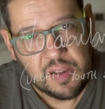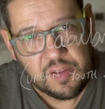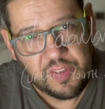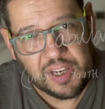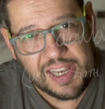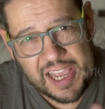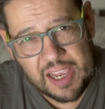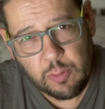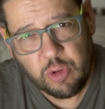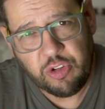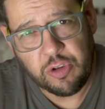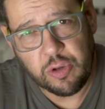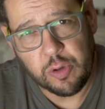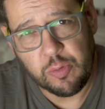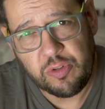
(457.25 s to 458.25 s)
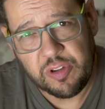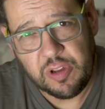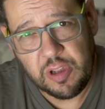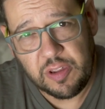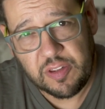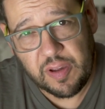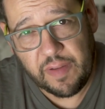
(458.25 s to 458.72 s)
The language you use
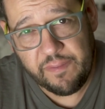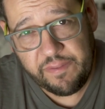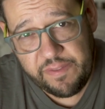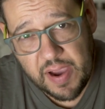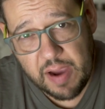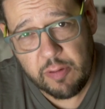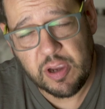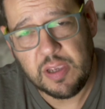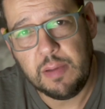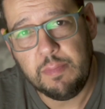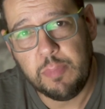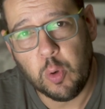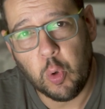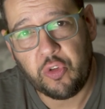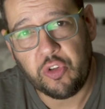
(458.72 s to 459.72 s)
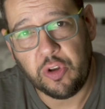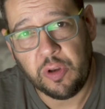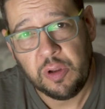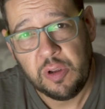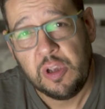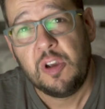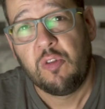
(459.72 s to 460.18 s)
is very
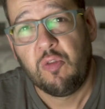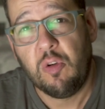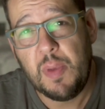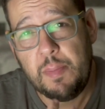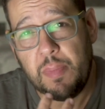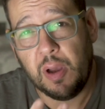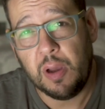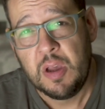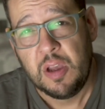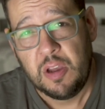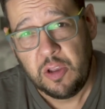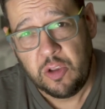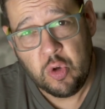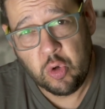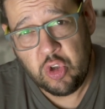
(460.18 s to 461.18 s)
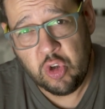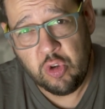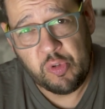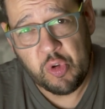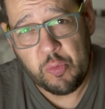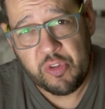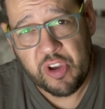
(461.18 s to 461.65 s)
important. Remember, your
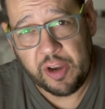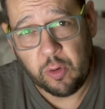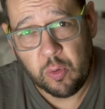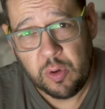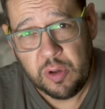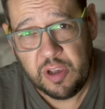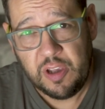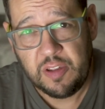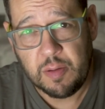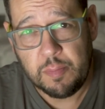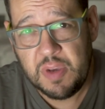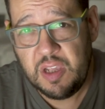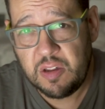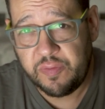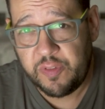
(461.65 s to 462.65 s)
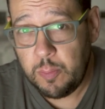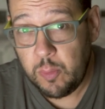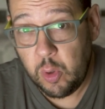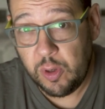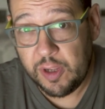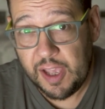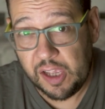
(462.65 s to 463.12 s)
YouTube channel is a means of
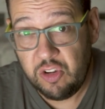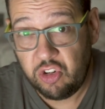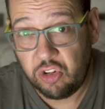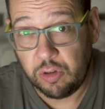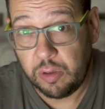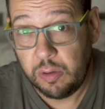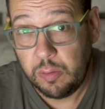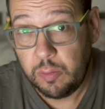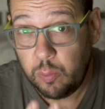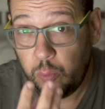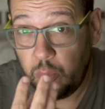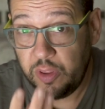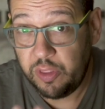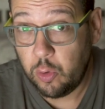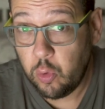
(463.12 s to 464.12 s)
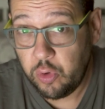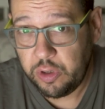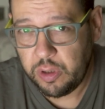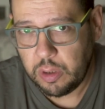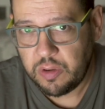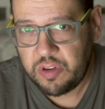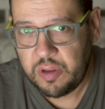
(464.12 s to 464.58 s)
communication with an
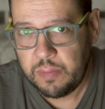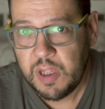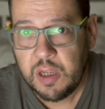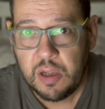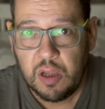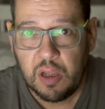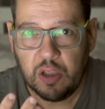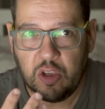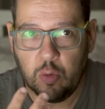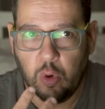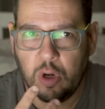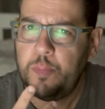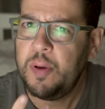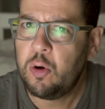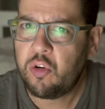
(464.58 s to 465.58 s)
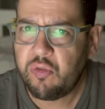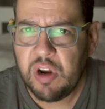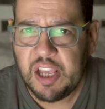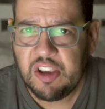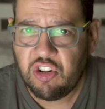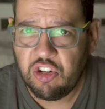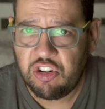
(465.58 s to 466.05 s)
audience. You want to build a
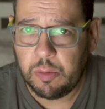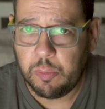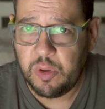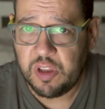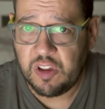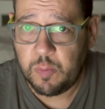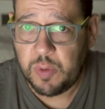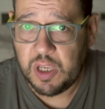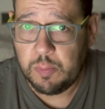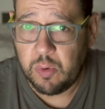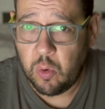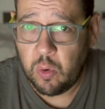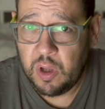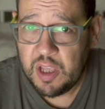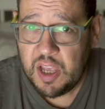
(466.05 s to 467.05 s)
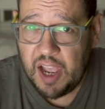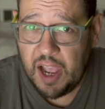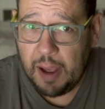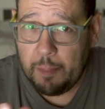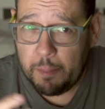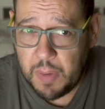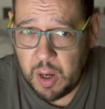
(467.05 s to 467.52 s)
relationship with these people
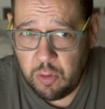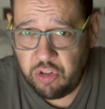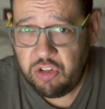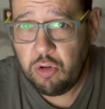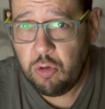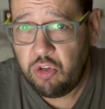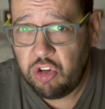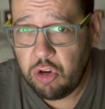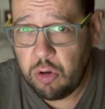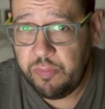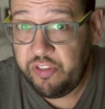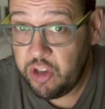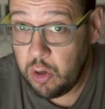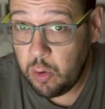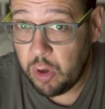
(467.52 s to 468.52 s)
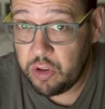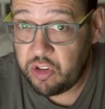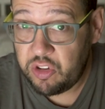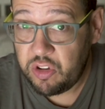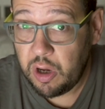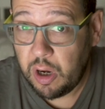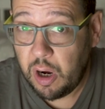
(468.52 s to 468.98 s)
and most YouTube
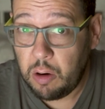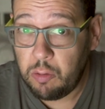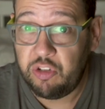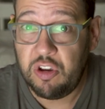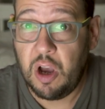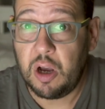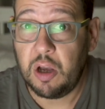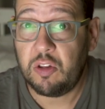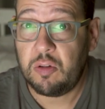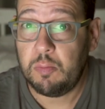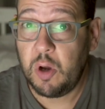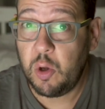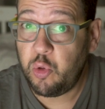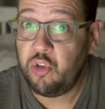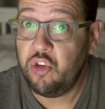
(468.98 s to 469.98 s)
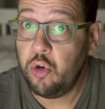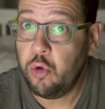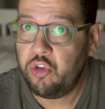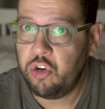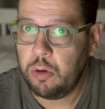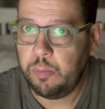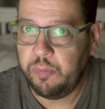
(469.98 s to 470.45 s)
viewers are as young as most
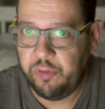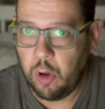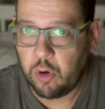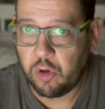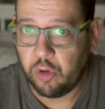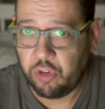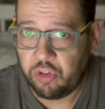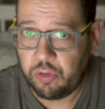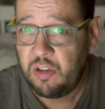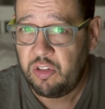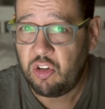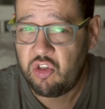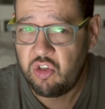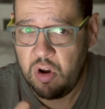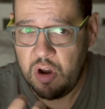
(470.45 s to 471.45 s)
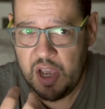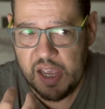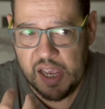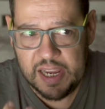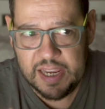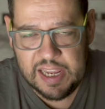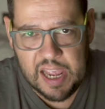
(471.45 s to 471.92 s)
YouTube vloggers. So try
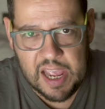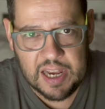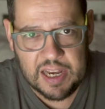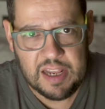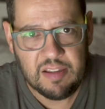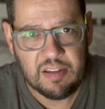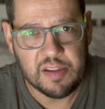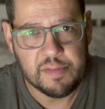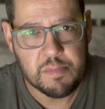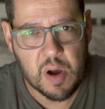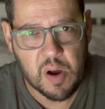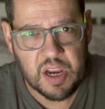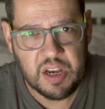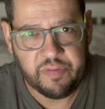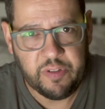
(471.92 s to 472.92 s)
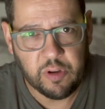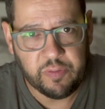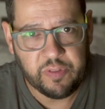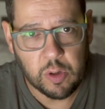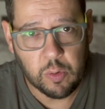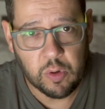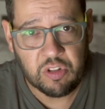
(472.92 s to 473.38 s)
and get into the mind of your
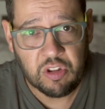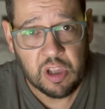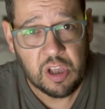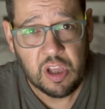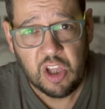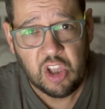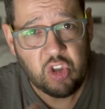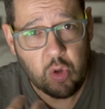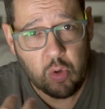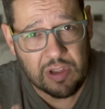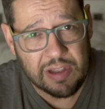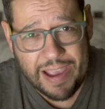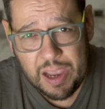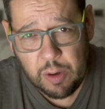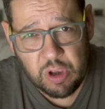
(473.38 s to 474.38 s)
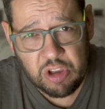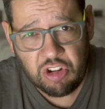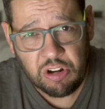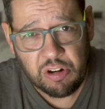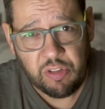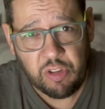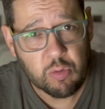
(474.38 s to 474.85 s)
viewers, use
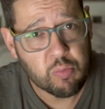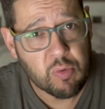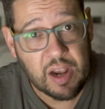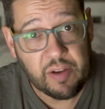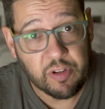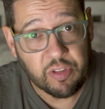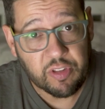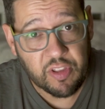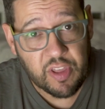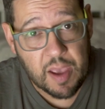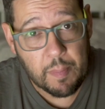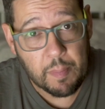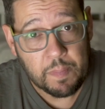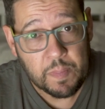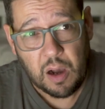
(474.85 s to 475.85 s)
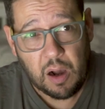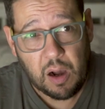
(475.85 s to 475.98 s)
language that's relevant to them.